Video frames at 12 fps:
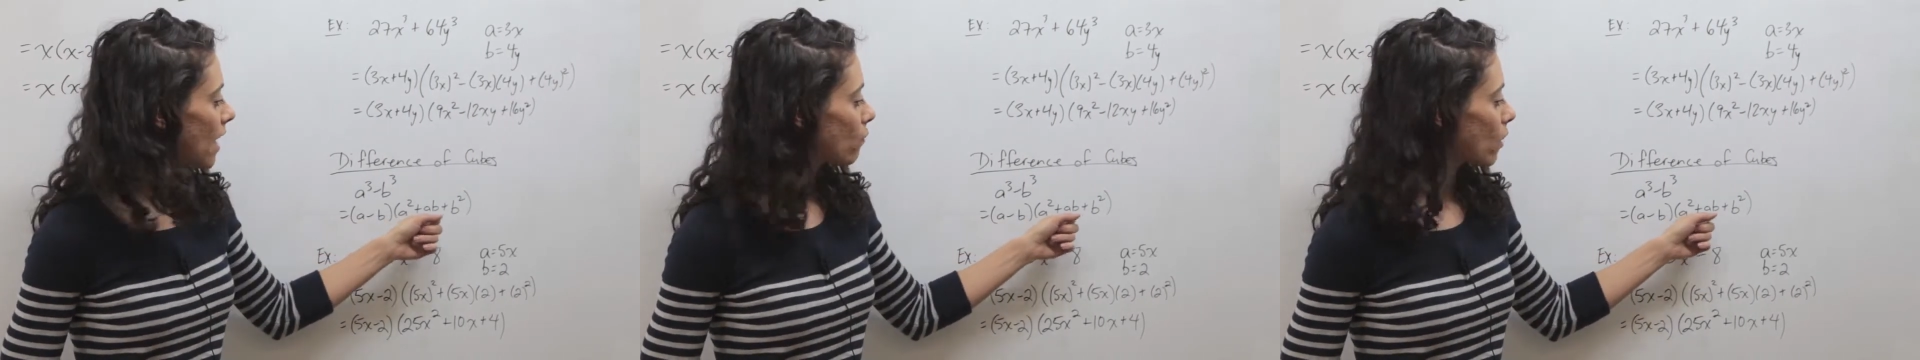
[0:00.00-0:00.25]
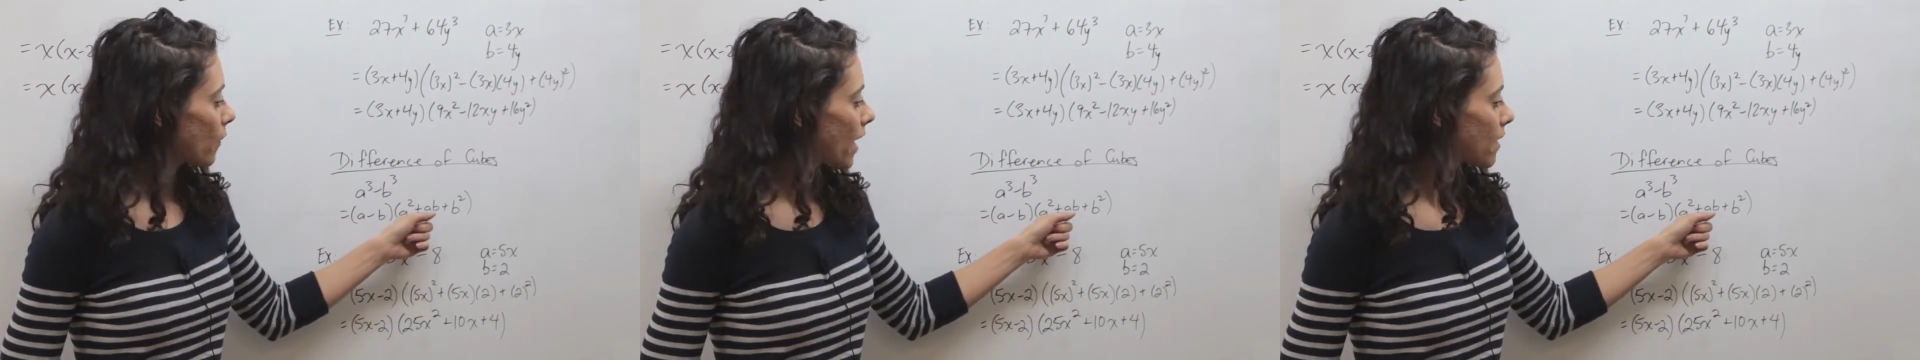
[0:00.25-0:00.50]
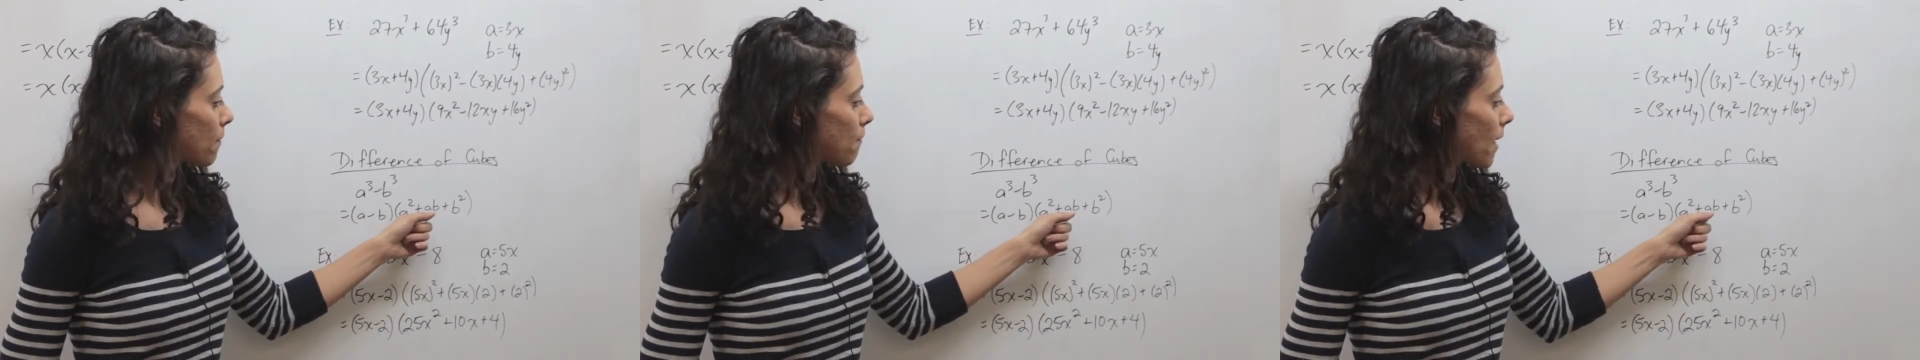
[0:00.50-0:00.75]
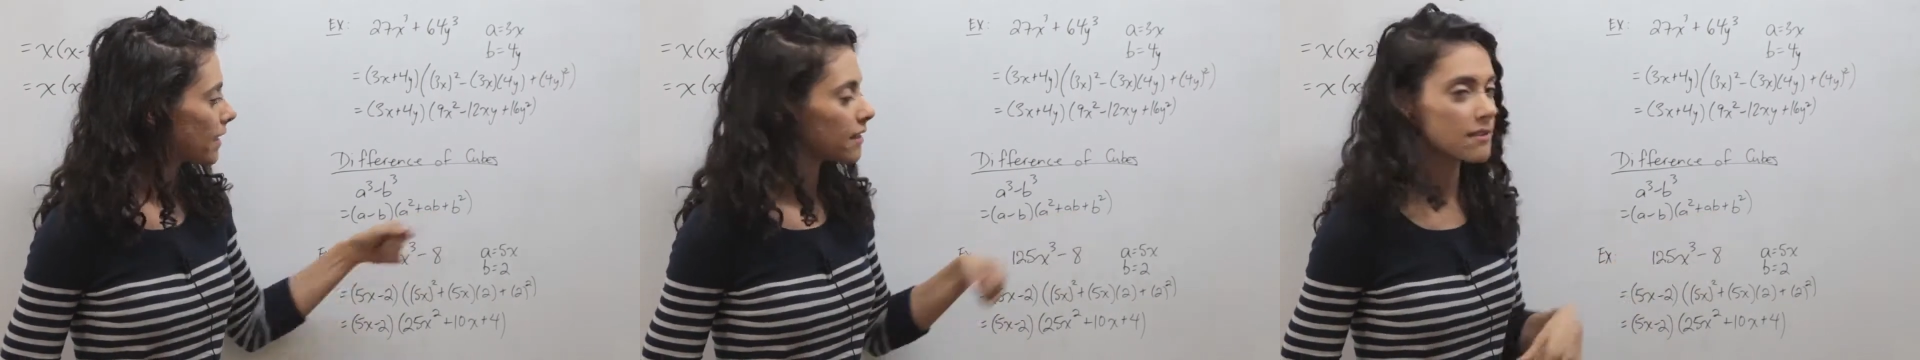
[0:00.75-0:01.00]
And where we had a
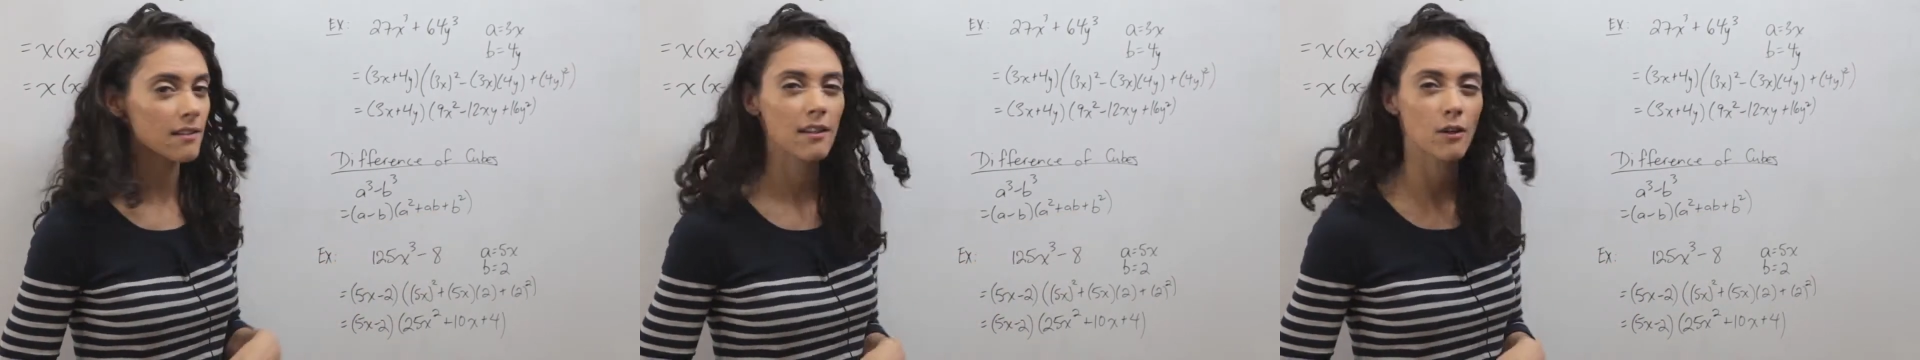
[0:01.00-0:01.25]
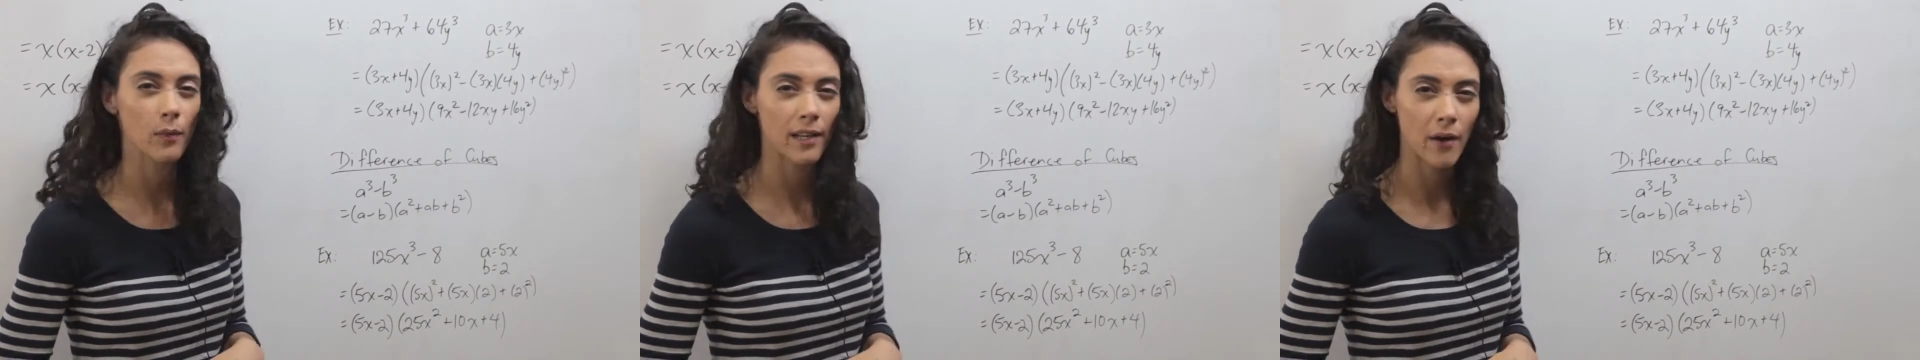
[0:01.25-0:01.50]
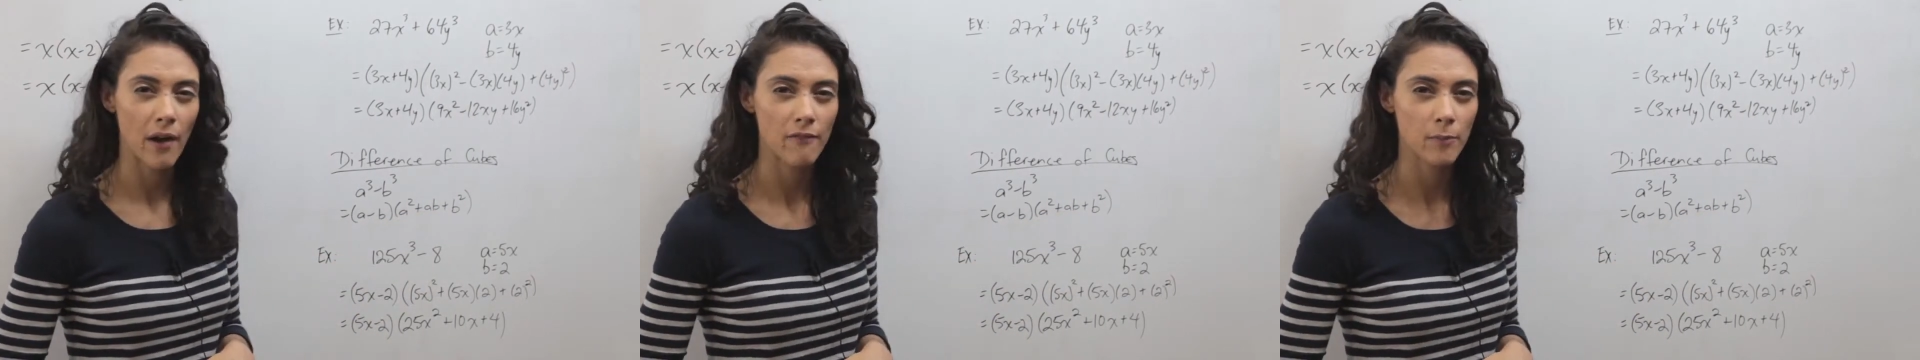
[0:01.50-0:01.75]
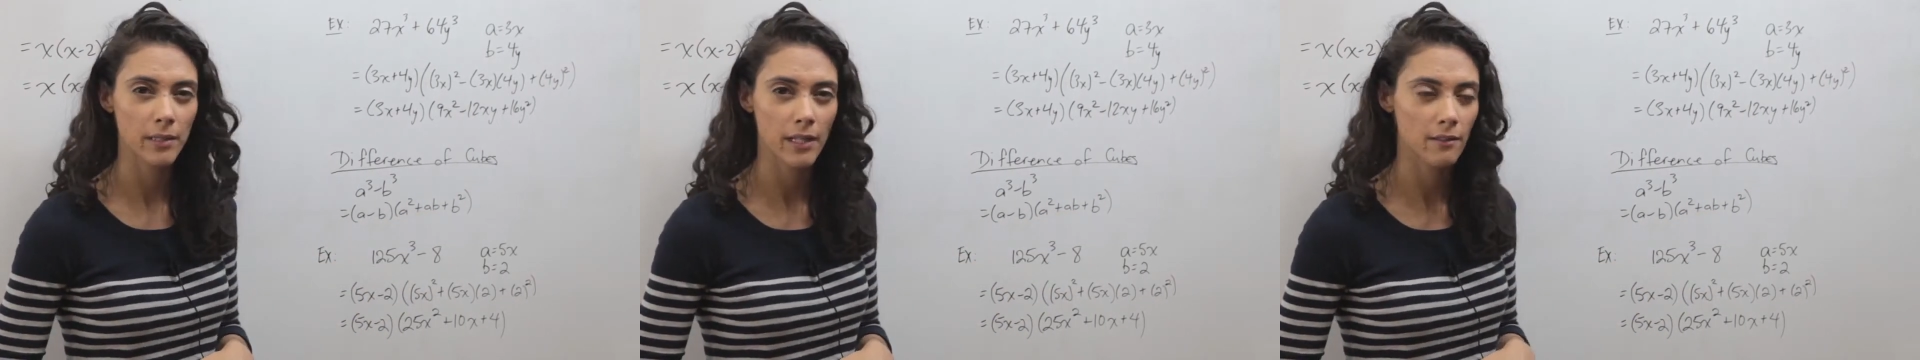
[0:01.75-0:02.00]
minus here, we now have
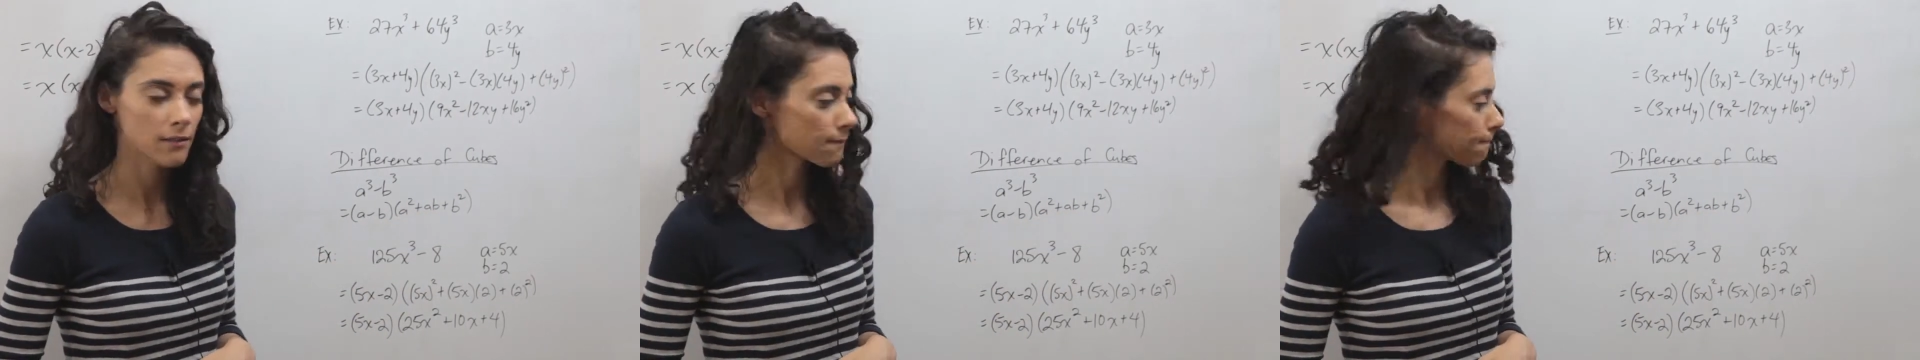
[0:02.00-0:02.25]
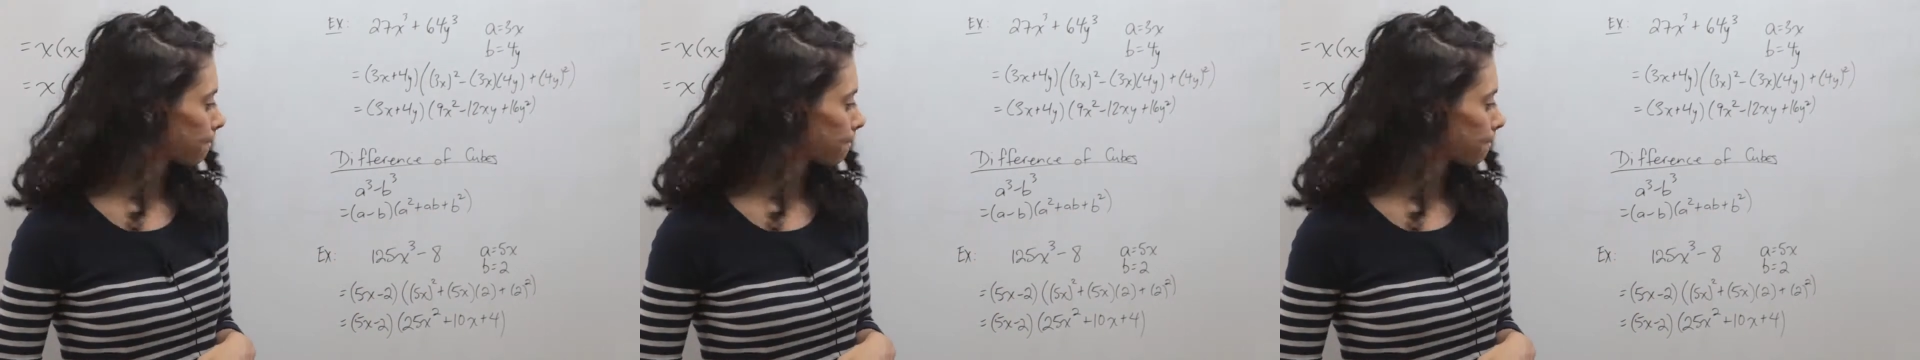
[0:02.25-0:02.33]
a plus.